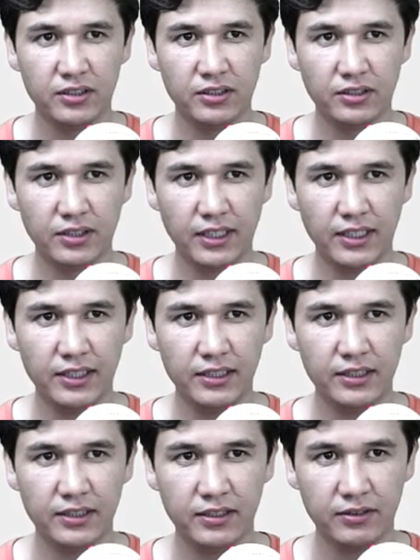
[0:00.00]
okay,
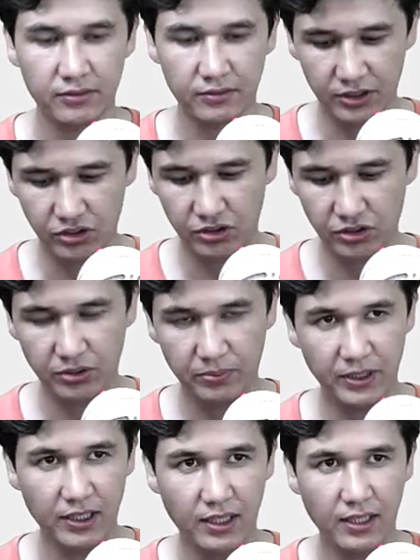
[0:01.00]
which should
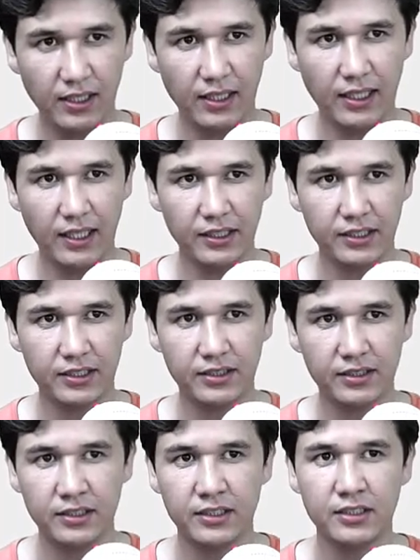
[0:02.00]
be like
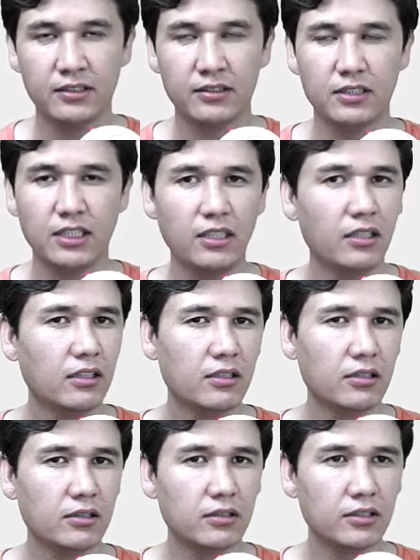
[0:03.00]

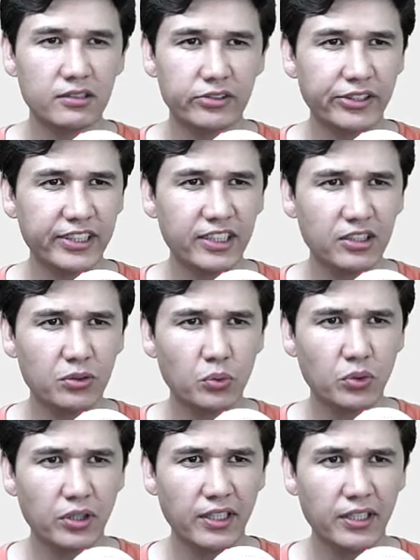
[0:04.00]
string,
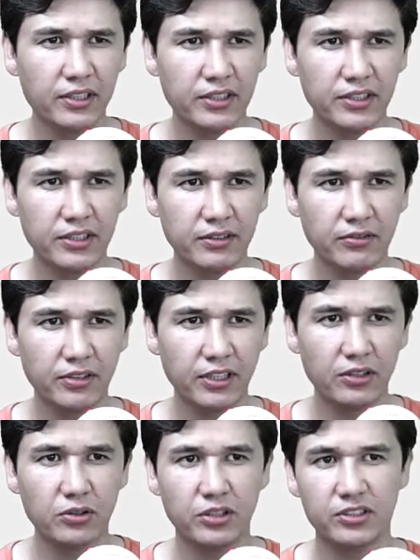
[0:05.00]
and we
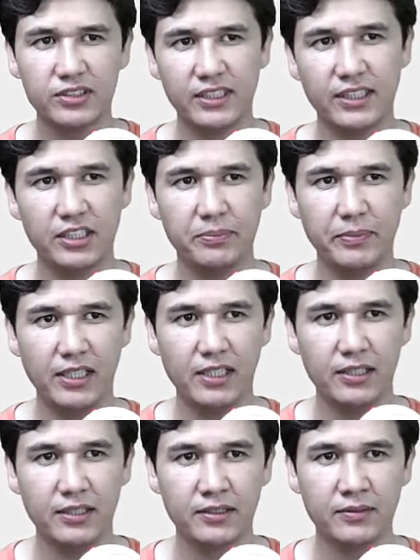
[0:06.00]
are going to say that
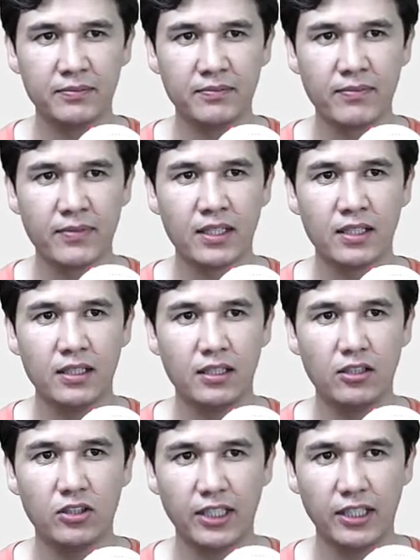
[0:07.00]
male.
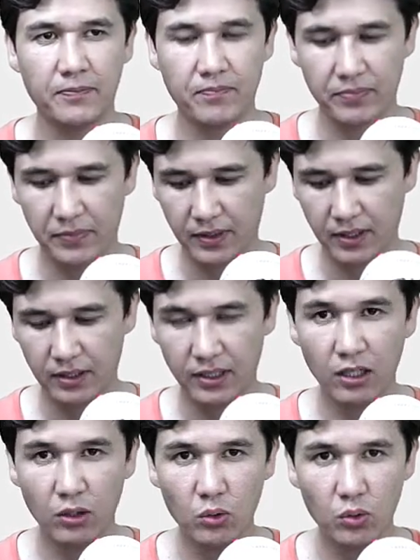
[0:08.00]
Okay,
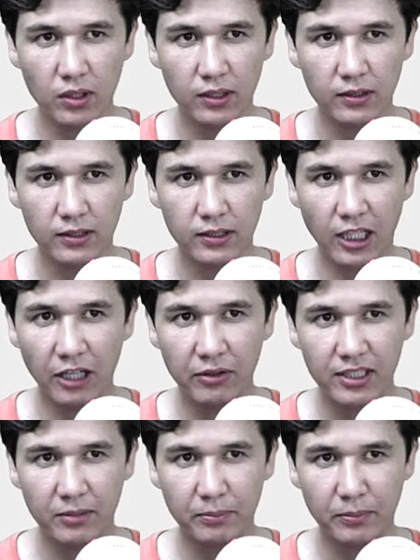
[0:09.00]
now I
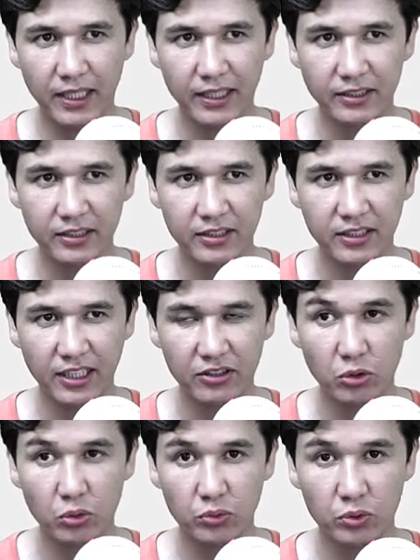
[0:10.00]
will combine the
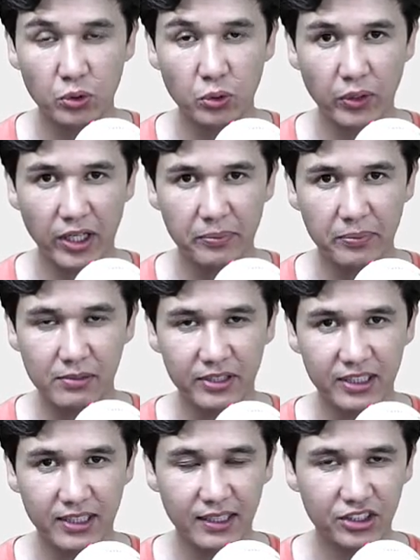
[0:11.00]
two variable
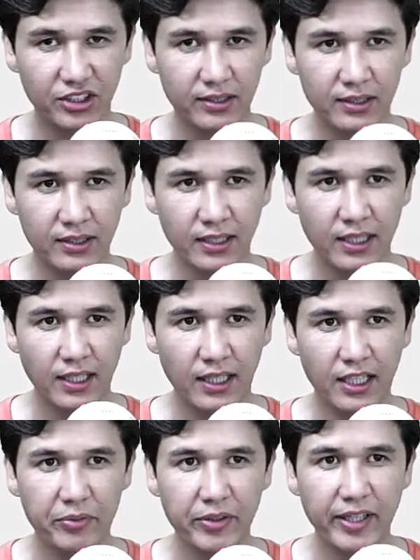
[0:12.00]
with condition,
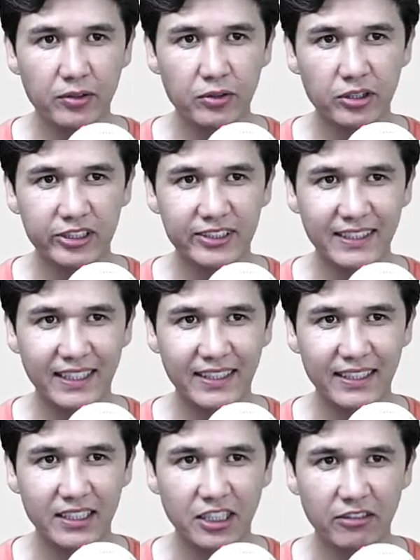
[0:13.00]
and we are going to say
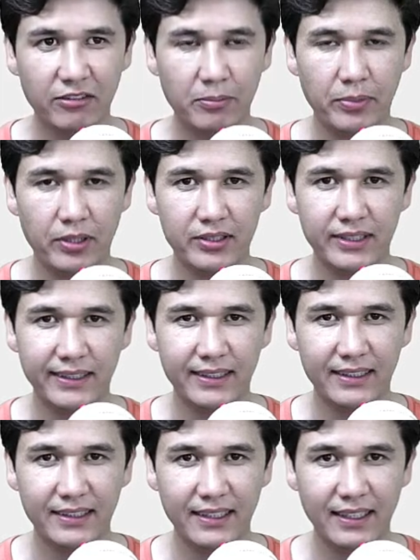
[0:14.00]
that if a
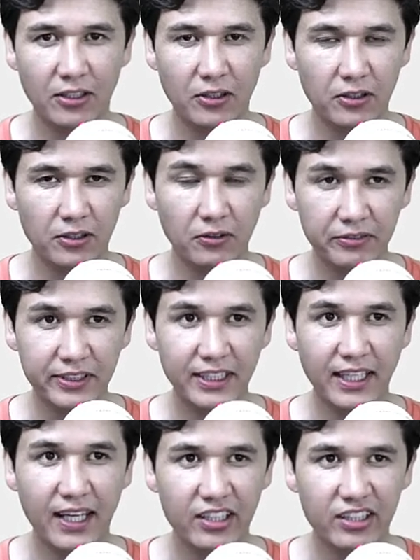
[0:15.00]
person of
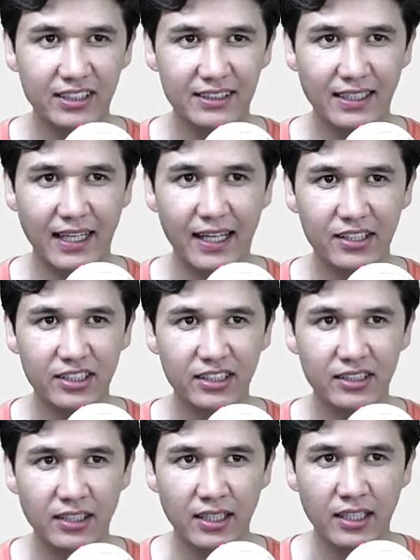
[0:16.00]
the age is
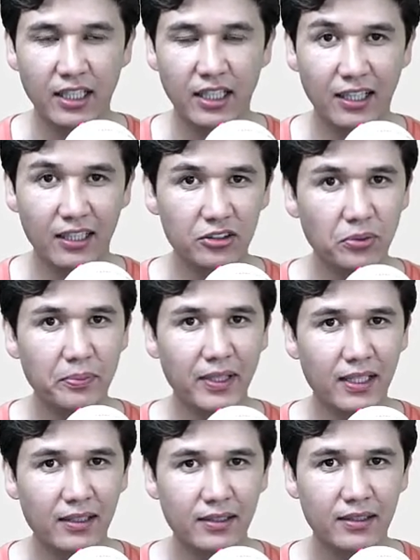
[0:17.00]
18 and also
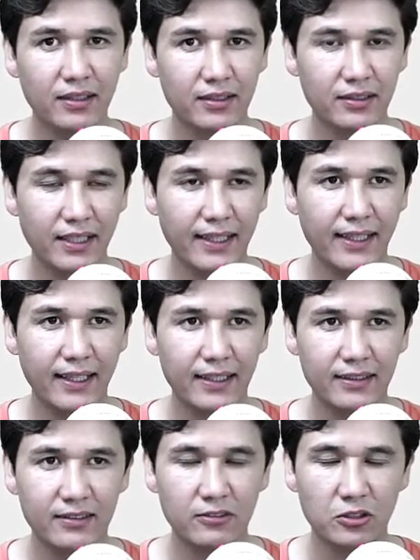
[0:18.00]
male, they
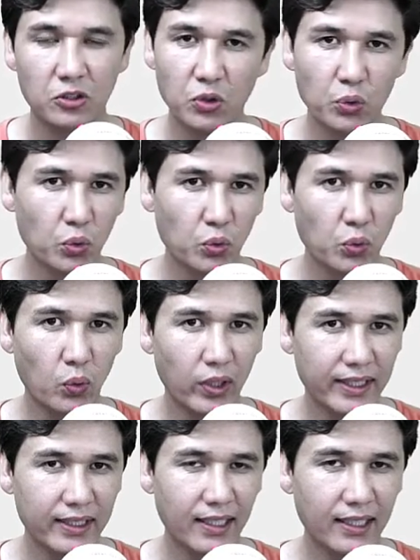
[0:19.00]
can do
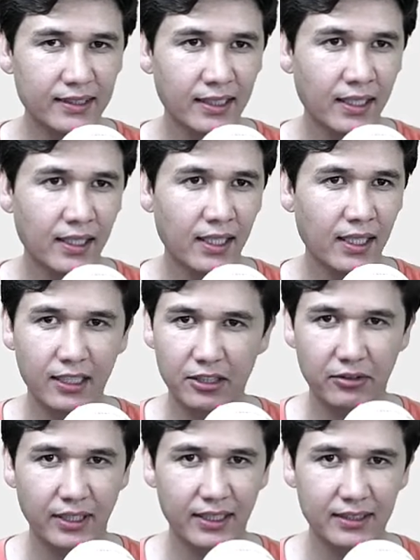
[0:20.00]
one task,
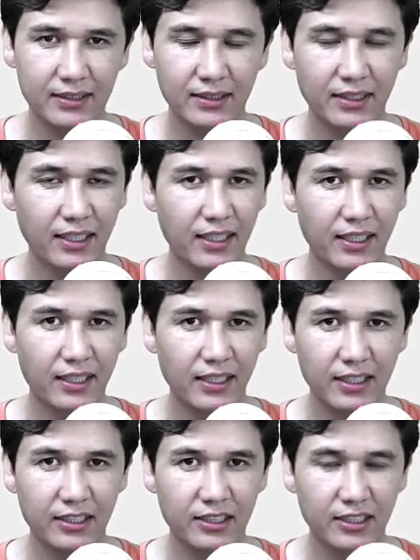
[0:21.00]
otherwise they
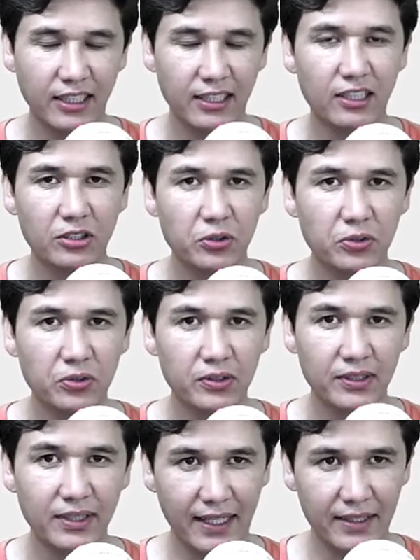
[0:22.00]
cannot do
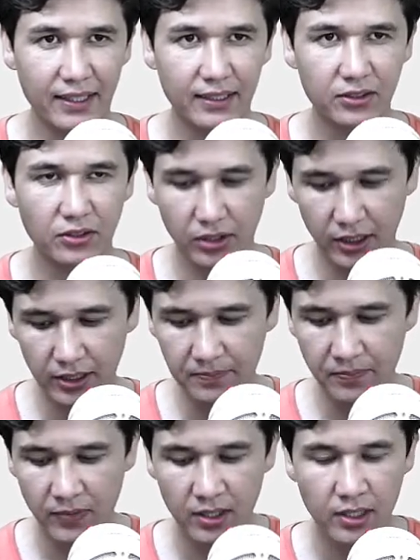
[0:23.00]
that task. Okay,
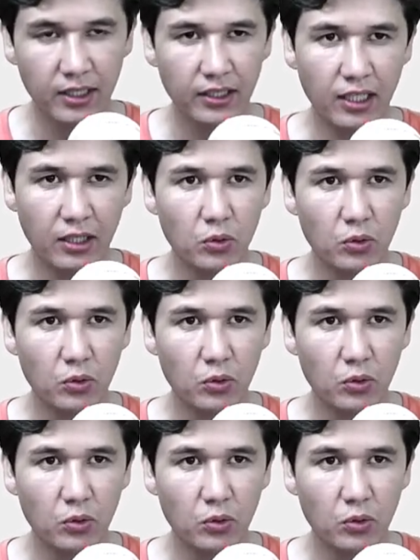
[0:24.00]
now